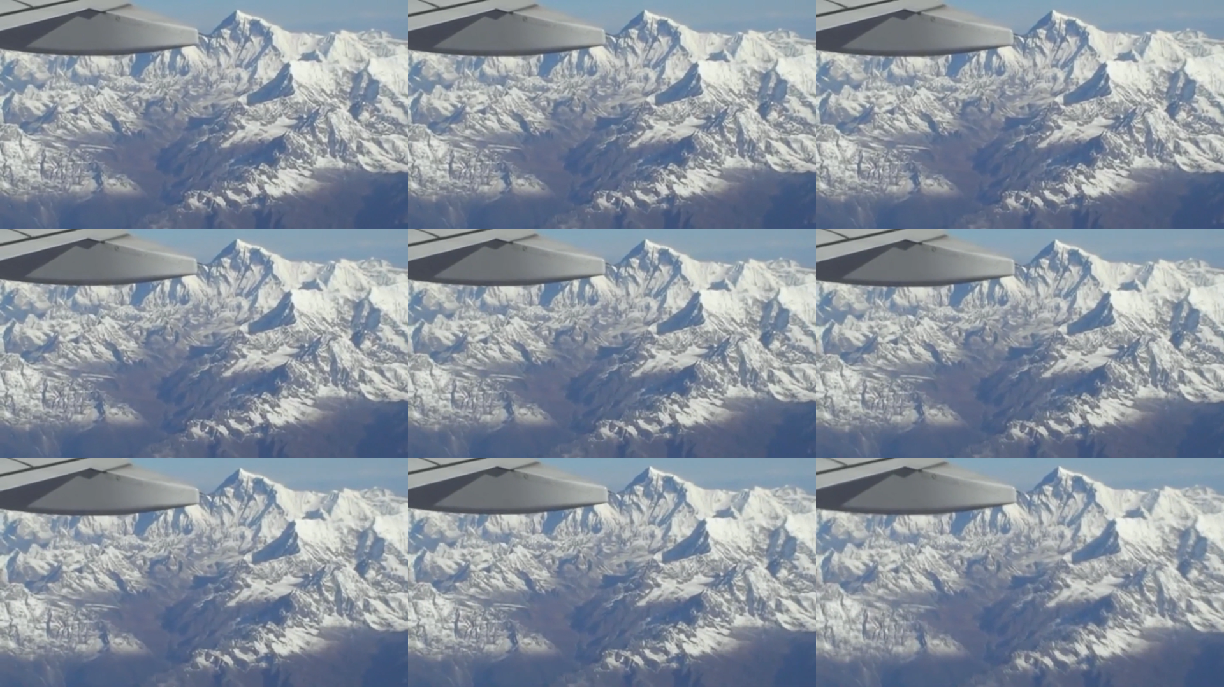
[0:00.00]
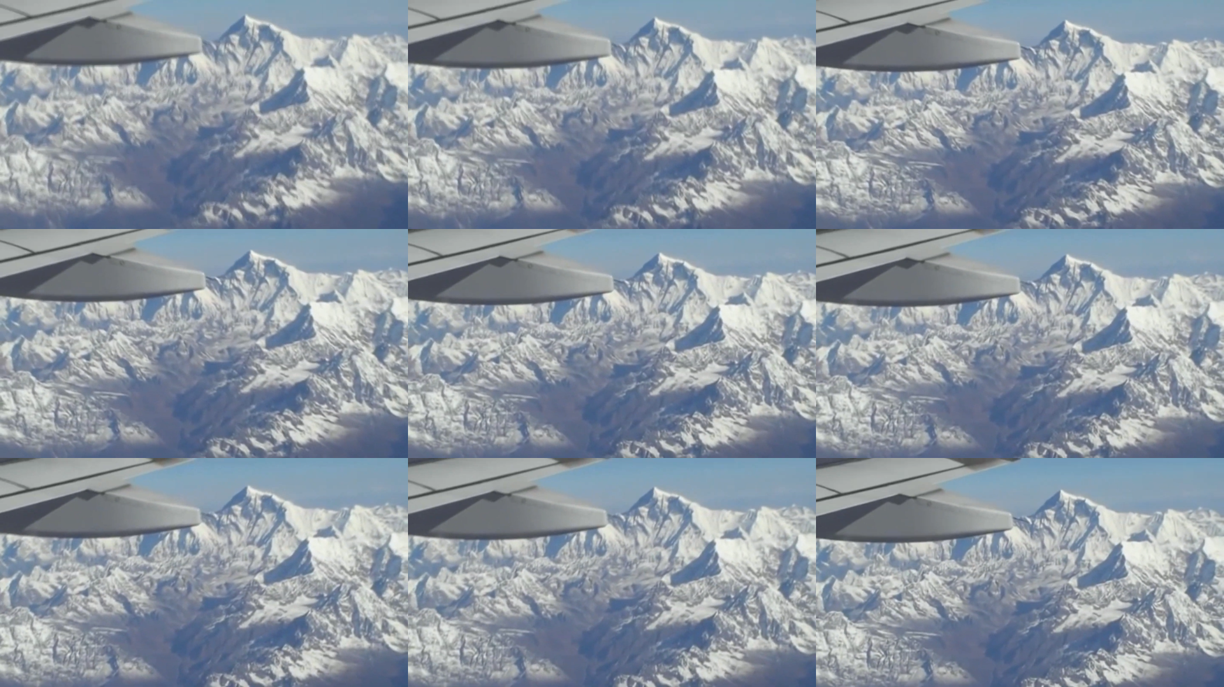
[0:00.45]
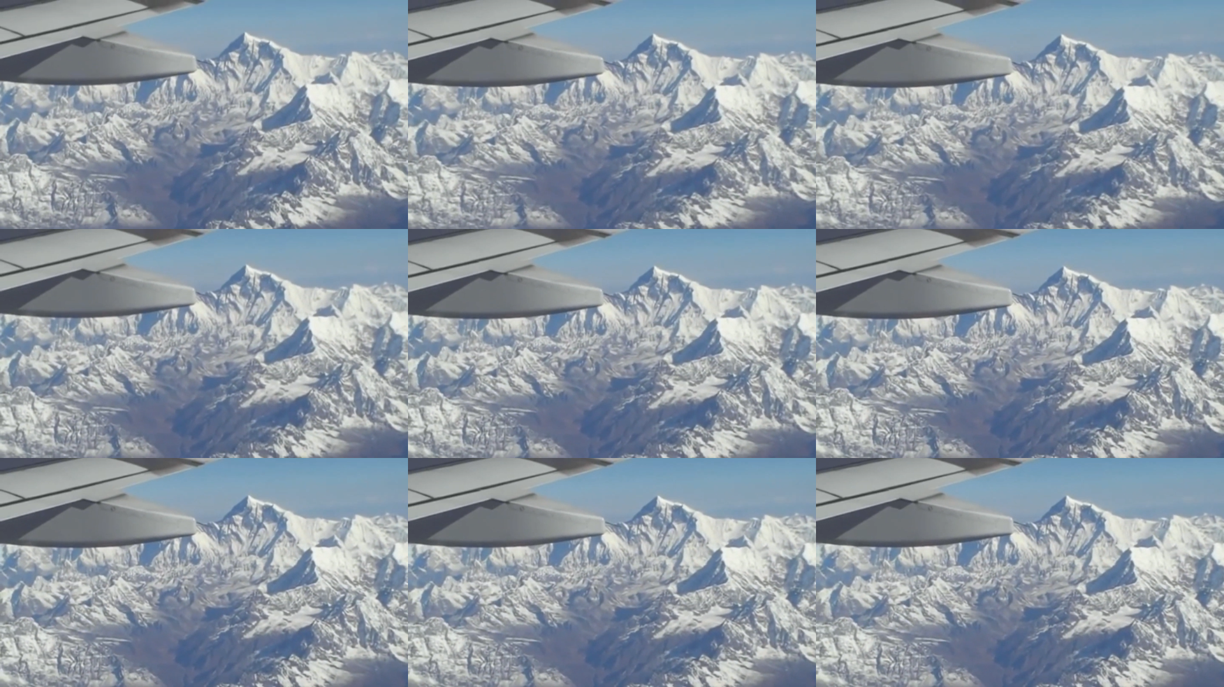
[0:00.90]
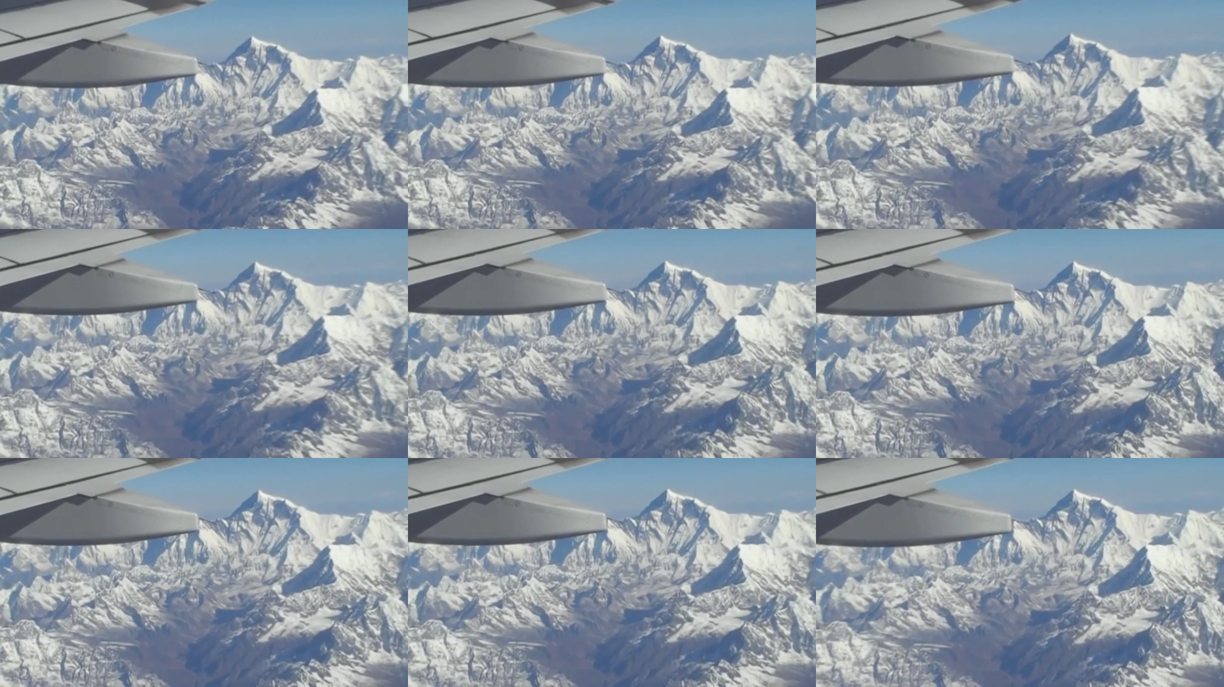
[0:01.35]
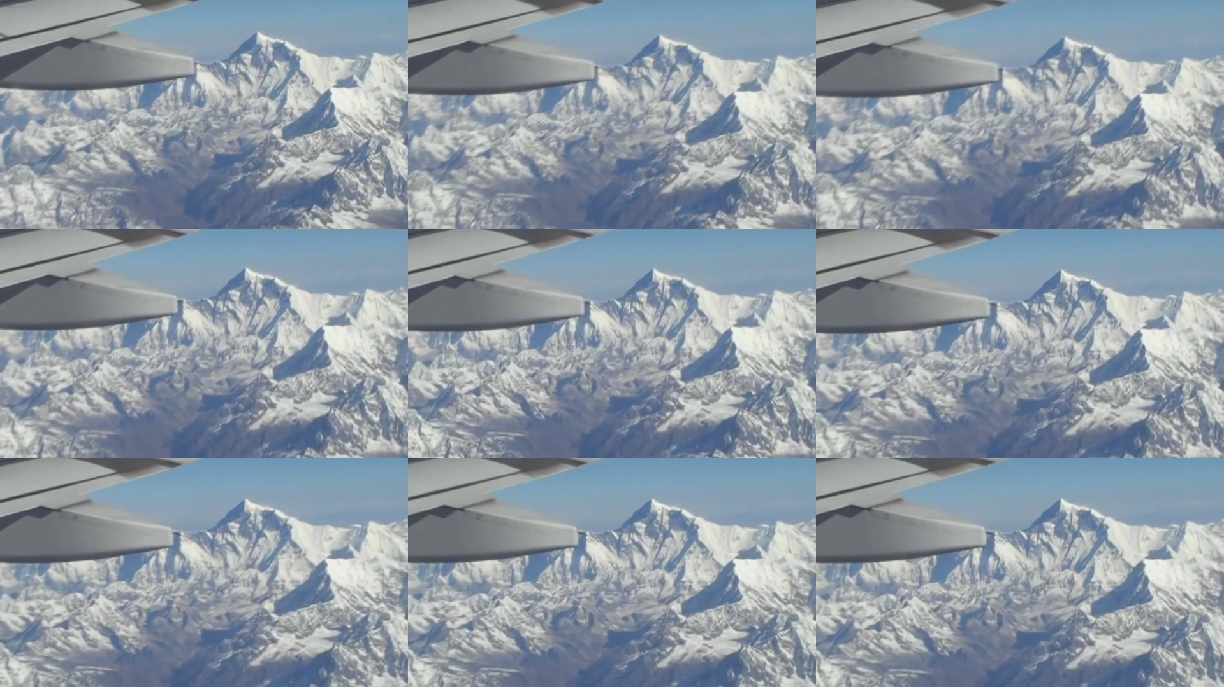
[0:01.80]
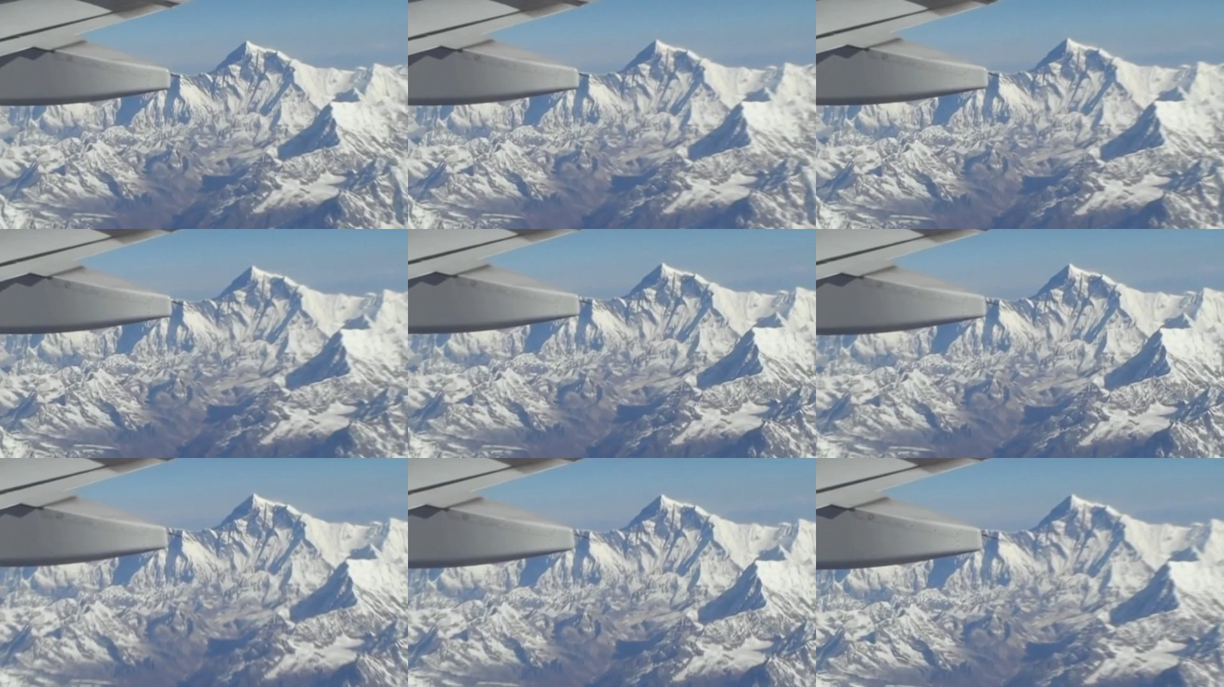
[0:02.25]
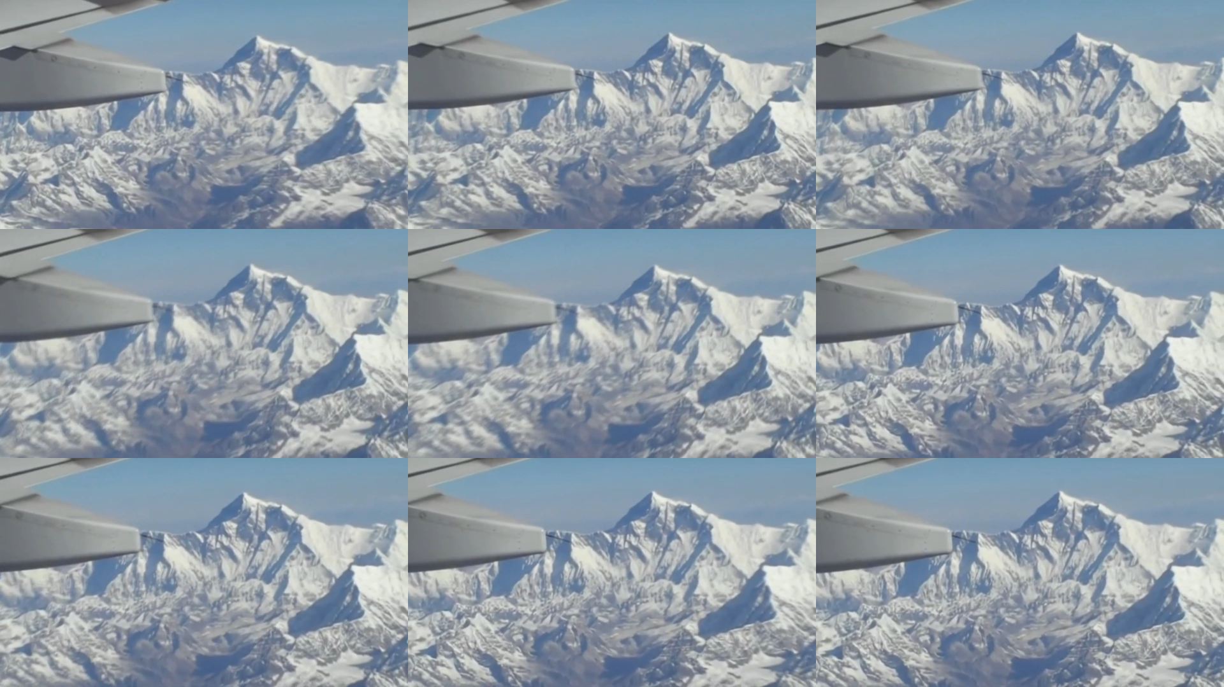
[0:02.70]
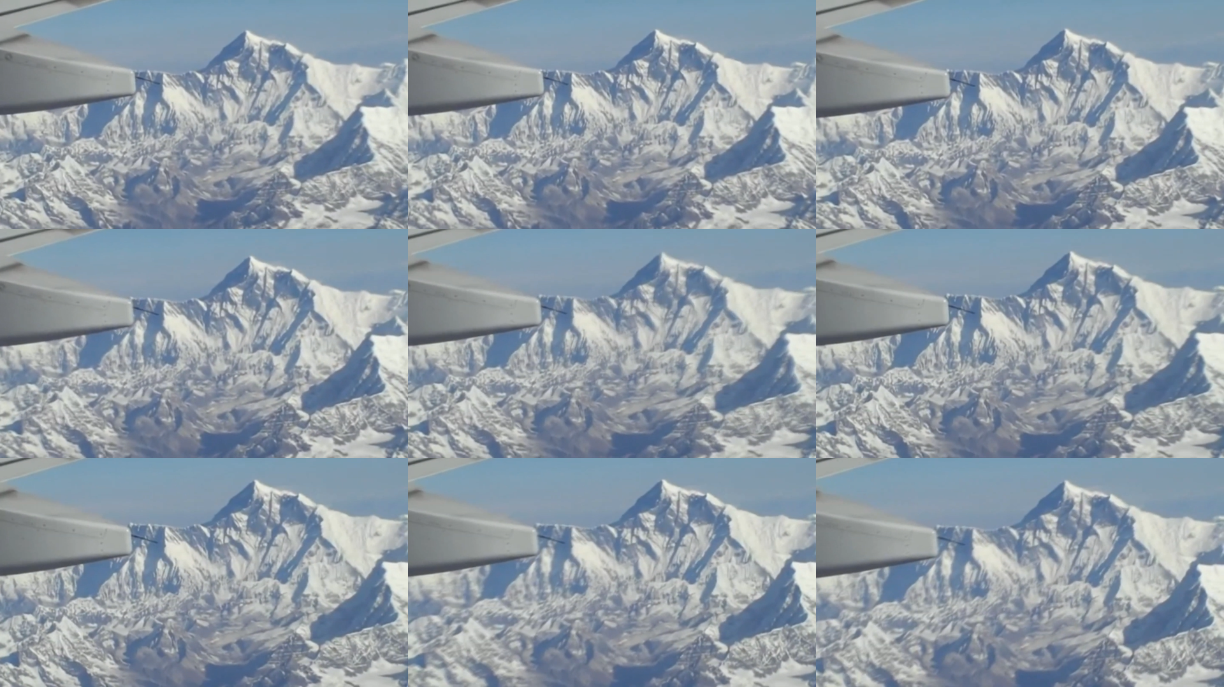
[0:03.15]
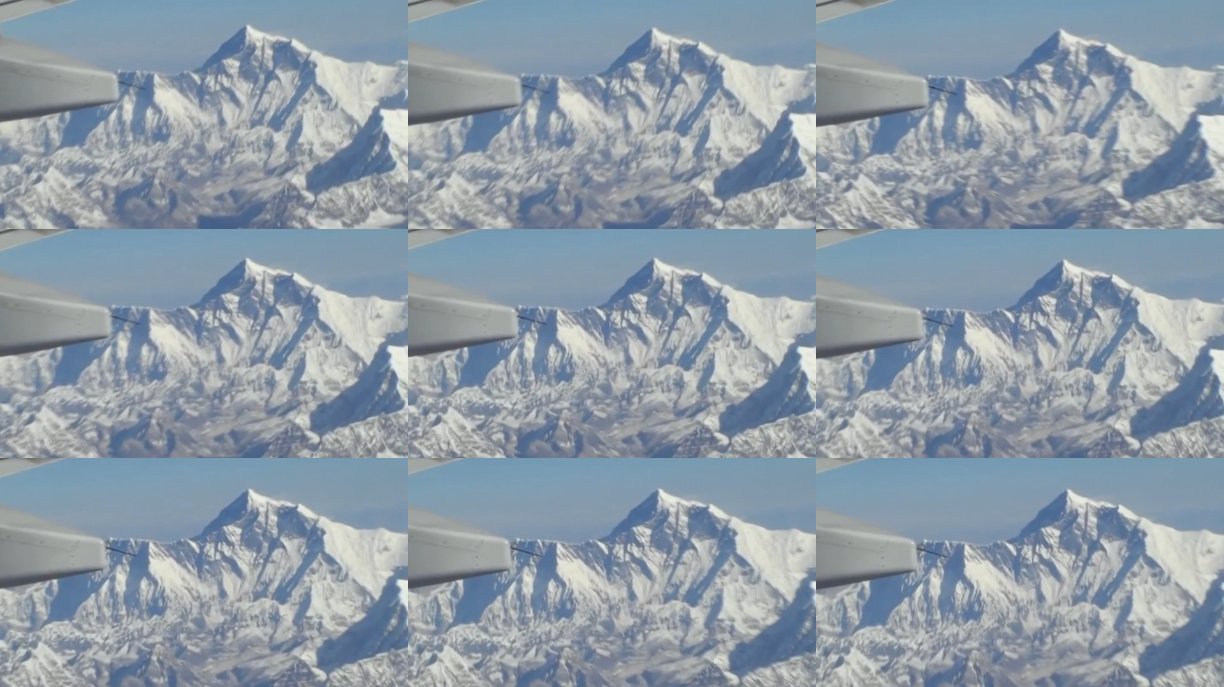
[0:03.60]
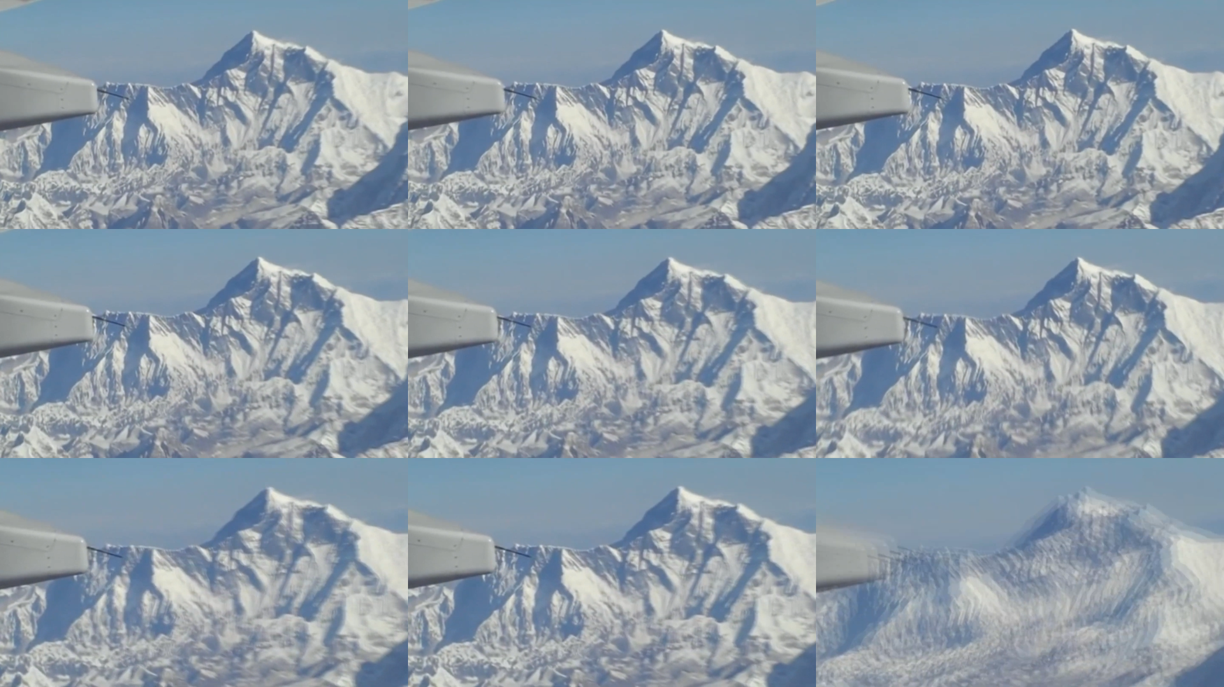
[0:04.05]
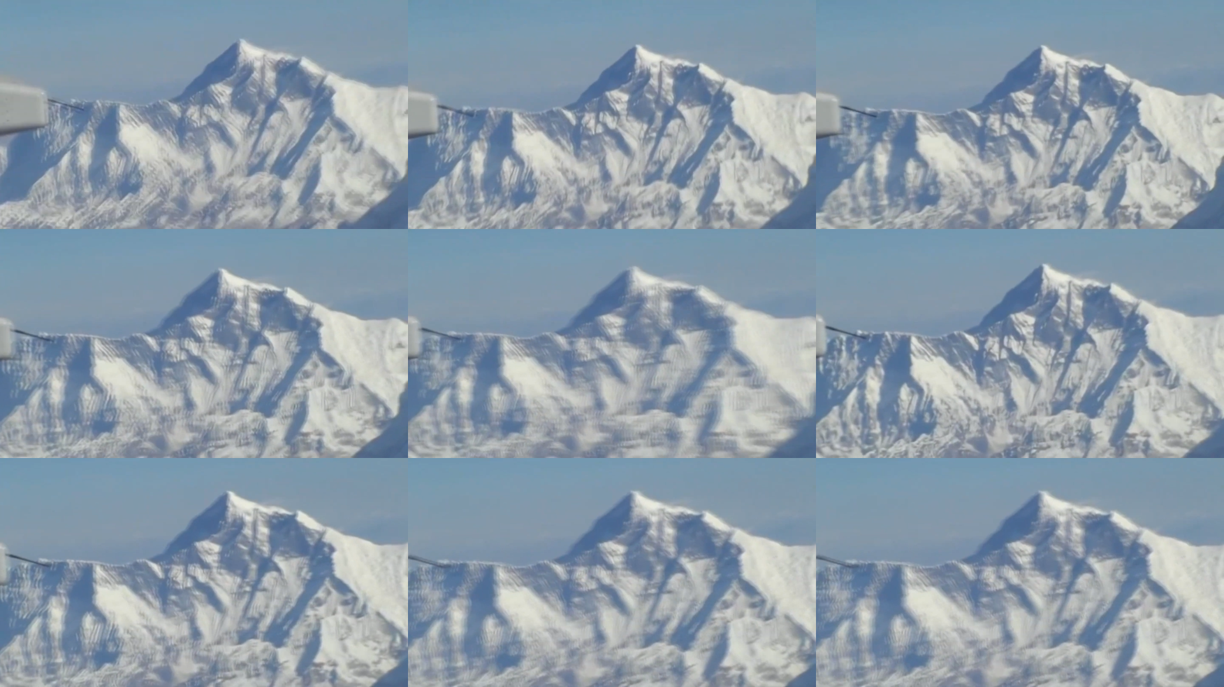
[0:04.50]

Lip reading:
No face is visible, so there are no lips to read.